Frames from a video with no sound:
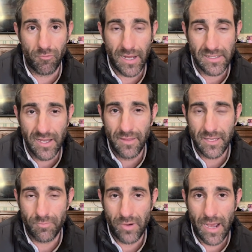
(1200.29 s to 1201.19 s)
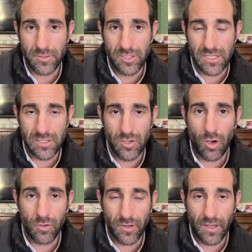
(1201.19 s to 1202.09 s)
race. There's perhaps just
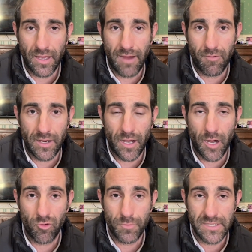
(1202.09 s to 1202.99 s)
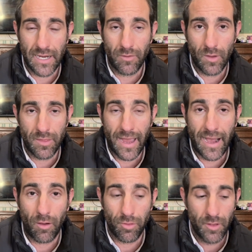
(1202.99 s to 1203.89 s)
not everything 100% with the
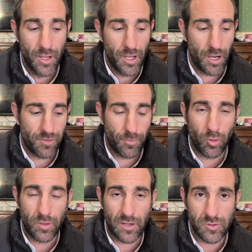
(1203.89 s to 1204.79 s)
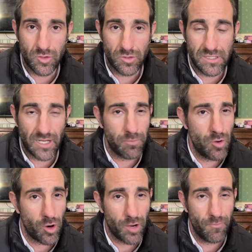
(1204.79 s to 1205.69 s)
health of the Paul Nicholls horses. I'm
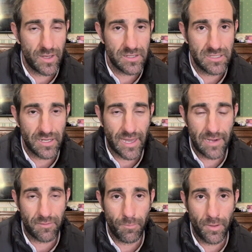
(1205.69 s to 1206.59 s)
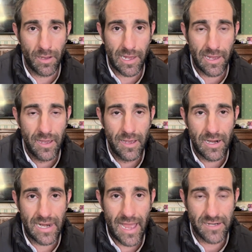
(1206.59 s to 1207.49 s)
not convinced that Caliph de Burle
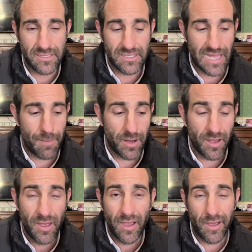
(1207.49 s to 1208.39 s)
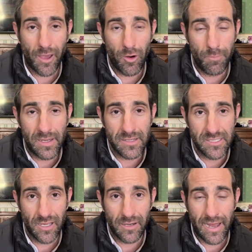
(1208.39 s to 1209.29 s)
lacks the stamina, and I would be
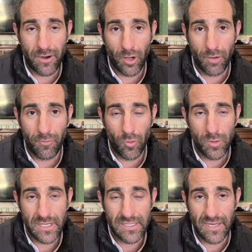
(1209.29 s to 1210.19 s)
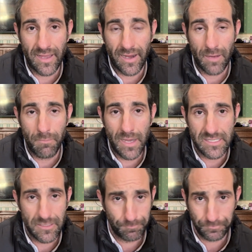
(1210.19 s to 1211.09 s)
concerned now going forwards. They said they're going to
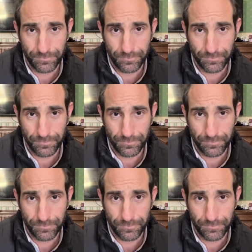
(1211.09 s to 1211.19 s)
miss